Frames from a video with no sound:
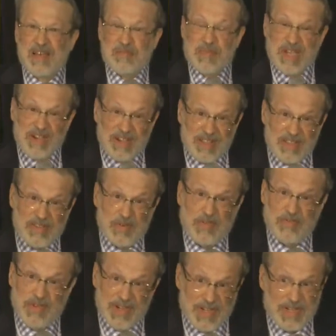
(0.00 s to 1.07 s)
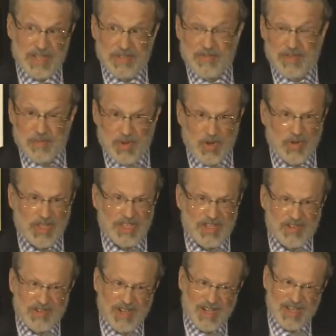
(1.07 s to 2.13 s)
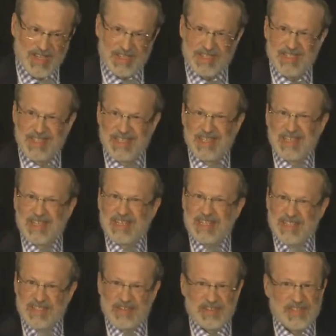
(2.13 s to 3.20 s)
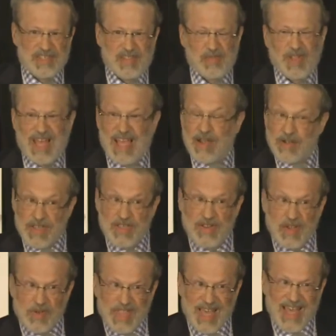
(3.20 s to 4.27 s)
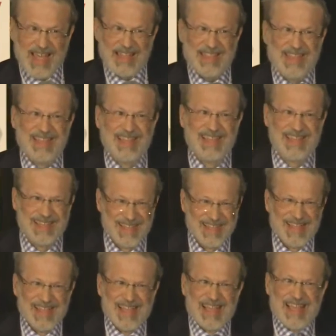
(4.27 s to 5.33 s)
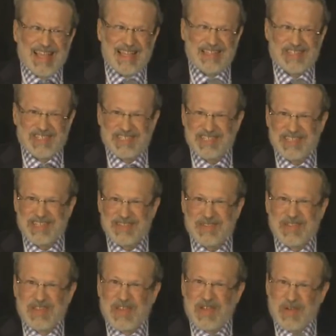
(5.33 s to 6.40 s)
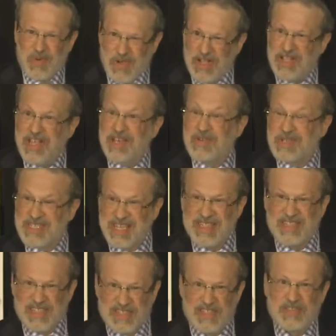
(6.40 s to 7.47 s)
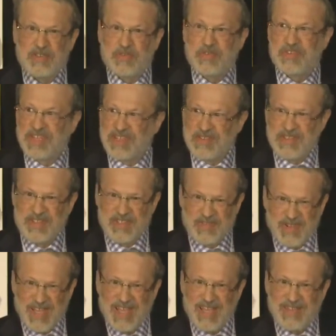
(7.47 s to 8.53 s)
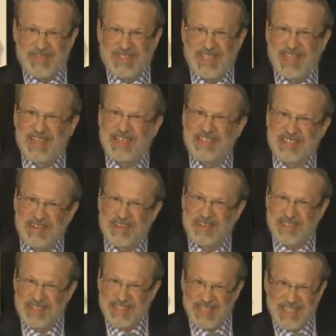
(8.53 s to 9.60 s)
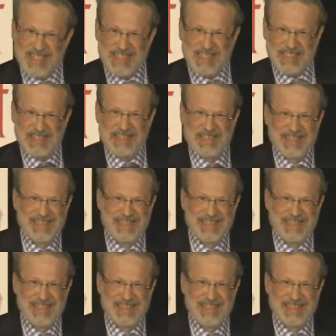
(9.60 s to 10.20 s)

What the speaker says: Barely refraining from rolling her eyes, the nurse said, "Well, how do you know that?" And she said, "Well, I was at the zoo near the giraffes, and I started sneezing."